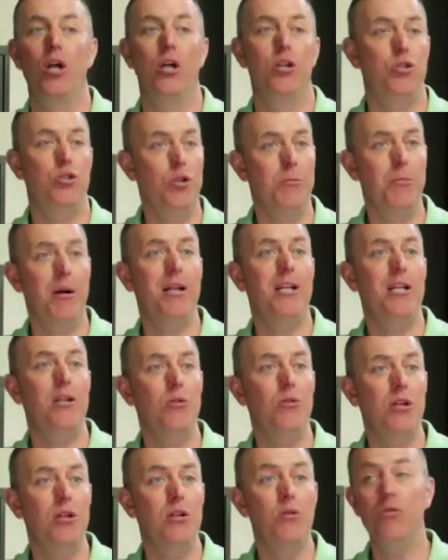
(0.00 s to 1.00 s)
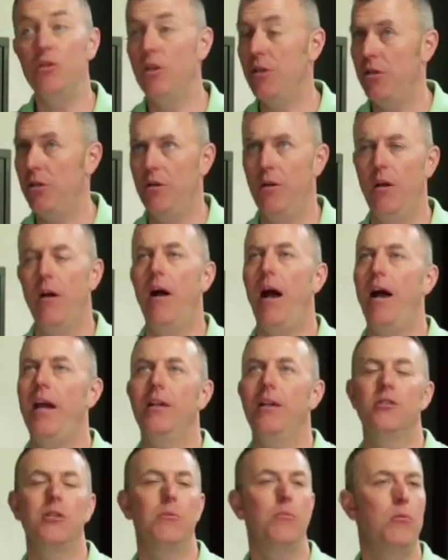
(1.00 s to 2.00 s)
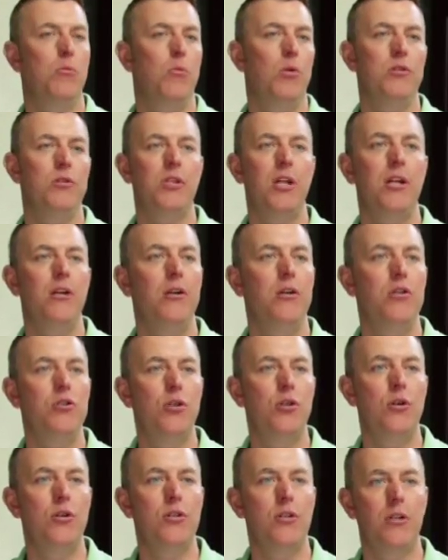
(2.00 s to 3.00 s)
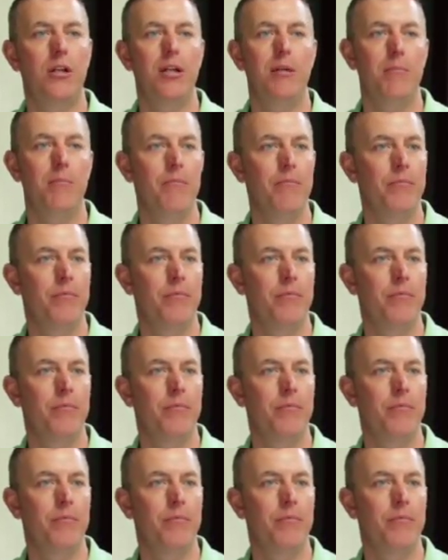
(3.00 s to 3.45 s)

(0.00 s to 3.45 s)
It's your money, you can use it. I had someone once get an insurance claim.